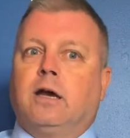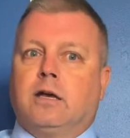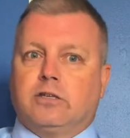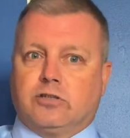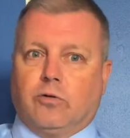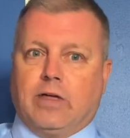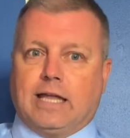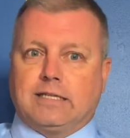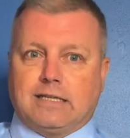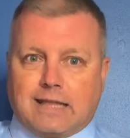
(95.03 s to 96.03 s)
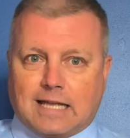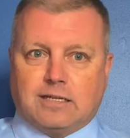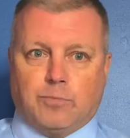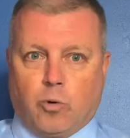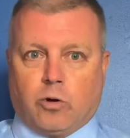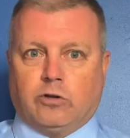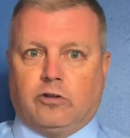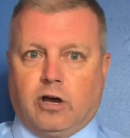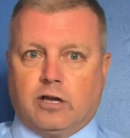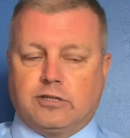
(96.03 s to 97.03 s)
So that's that's important to
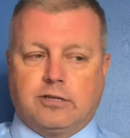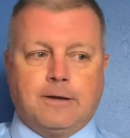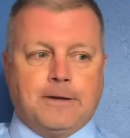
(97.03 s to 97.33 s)
us.